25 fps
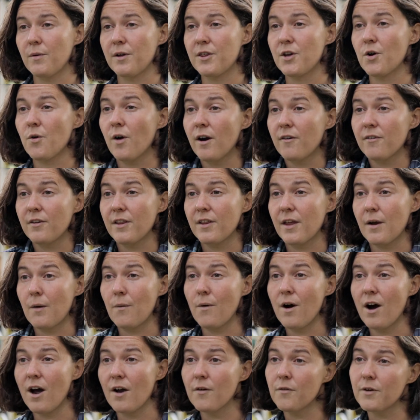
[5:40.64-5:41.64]
whoever they
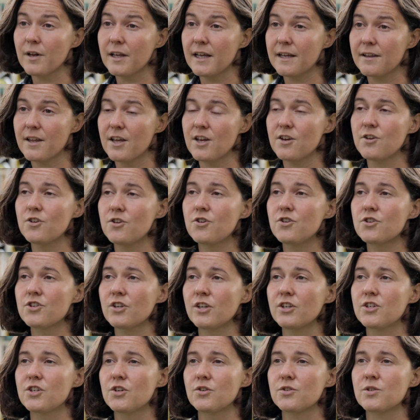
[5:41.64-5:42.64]
want, really. They
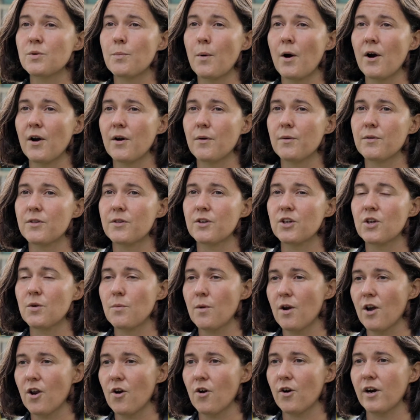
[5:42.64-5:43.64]
usually choose to partner with a
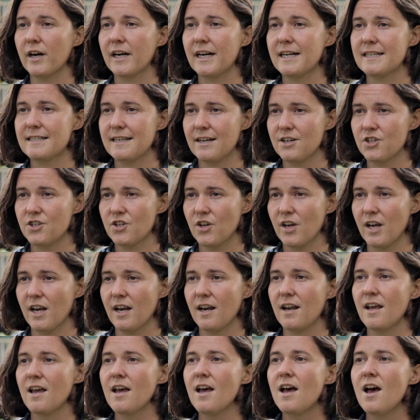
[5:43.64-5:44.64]
community
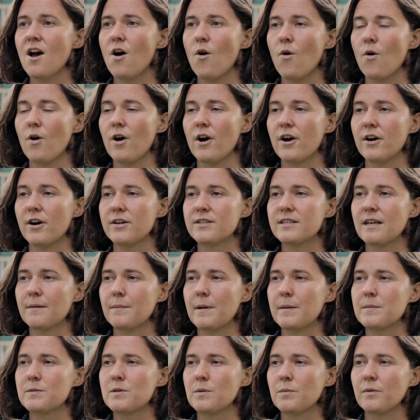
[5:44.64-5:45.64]
organization, or
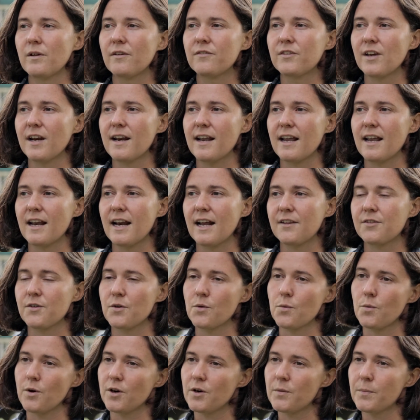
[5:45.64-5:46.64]
sometimes people have done it at
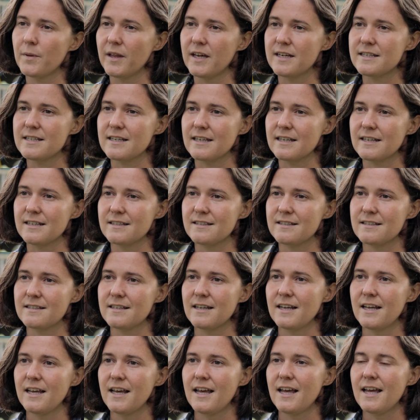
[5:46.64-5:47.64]
their workplaces.
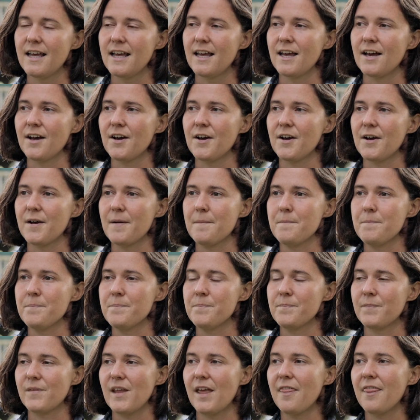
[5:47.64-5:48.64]

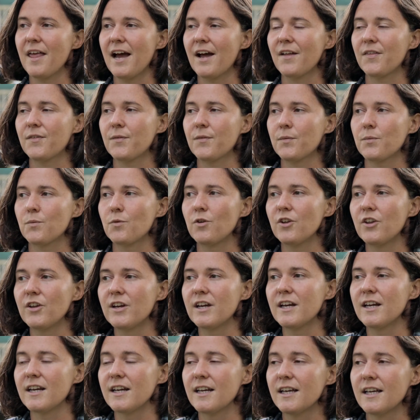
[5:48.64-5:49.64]
And that's
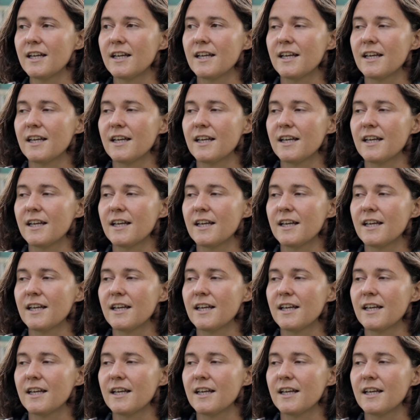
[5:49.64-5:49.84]
really